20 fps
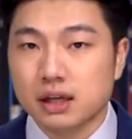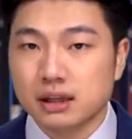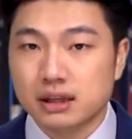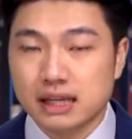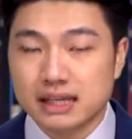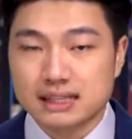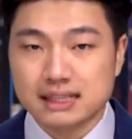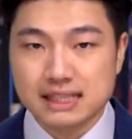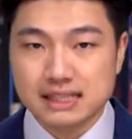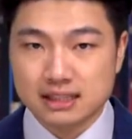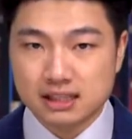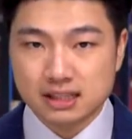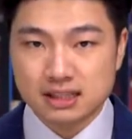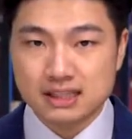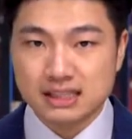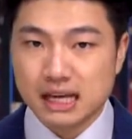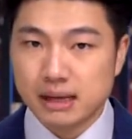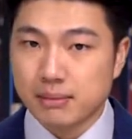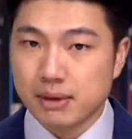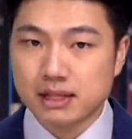This is the
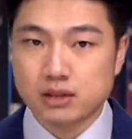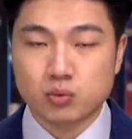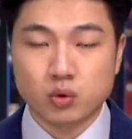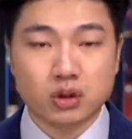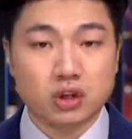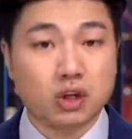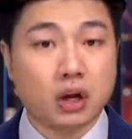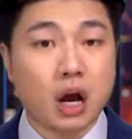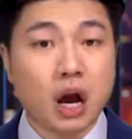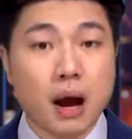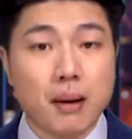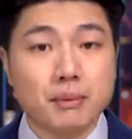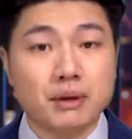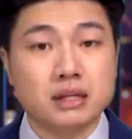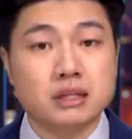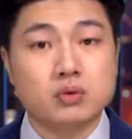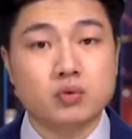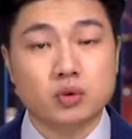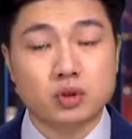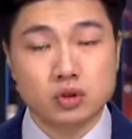same as what the
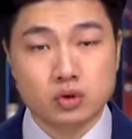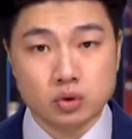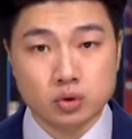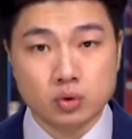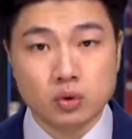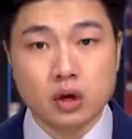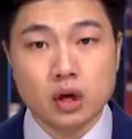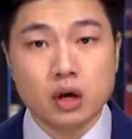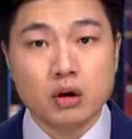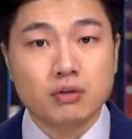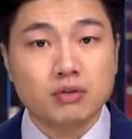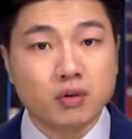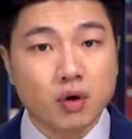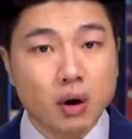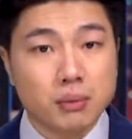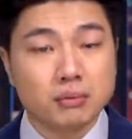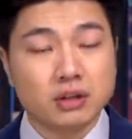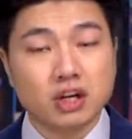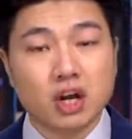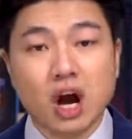communists would do,
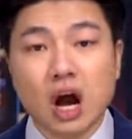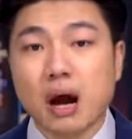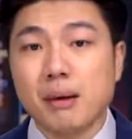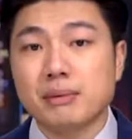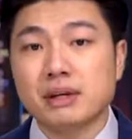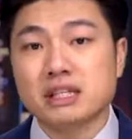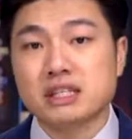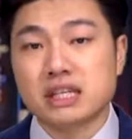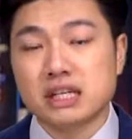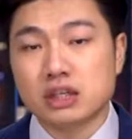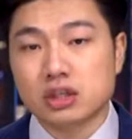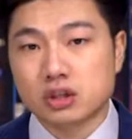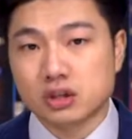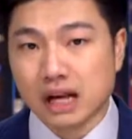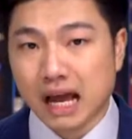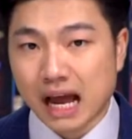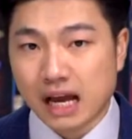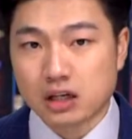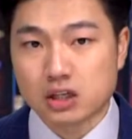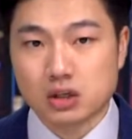form the Communist
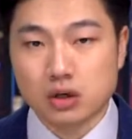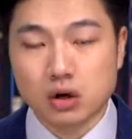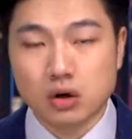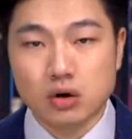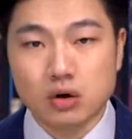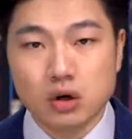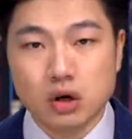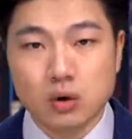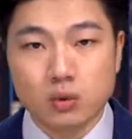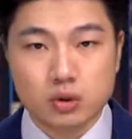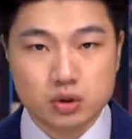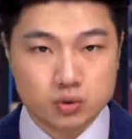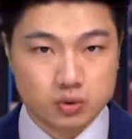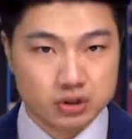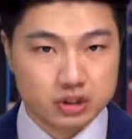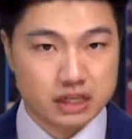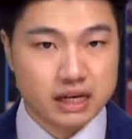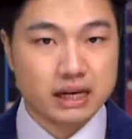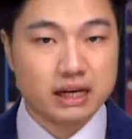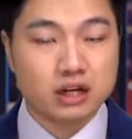International, which
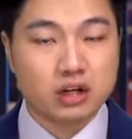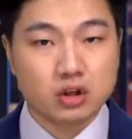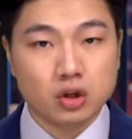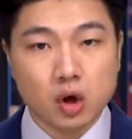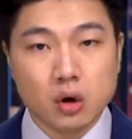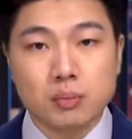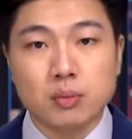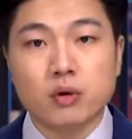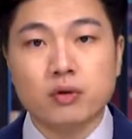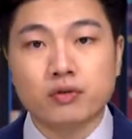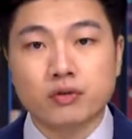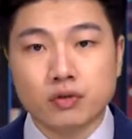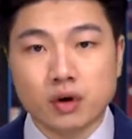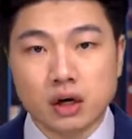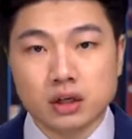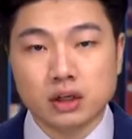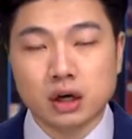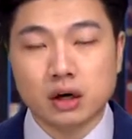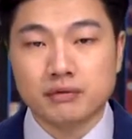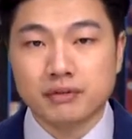was a global
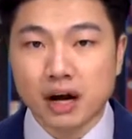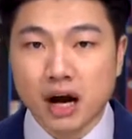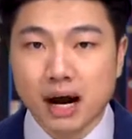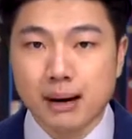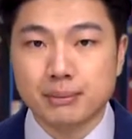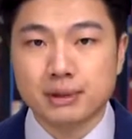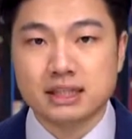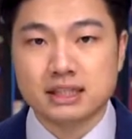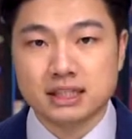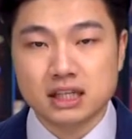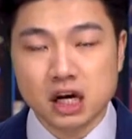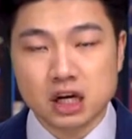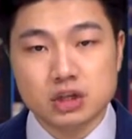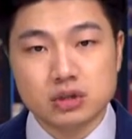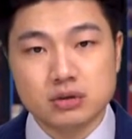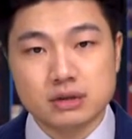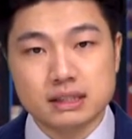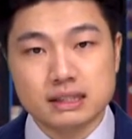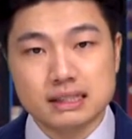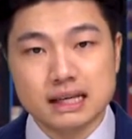front of communist
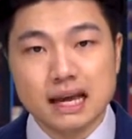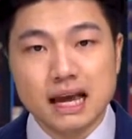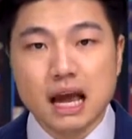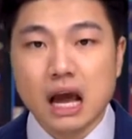countries.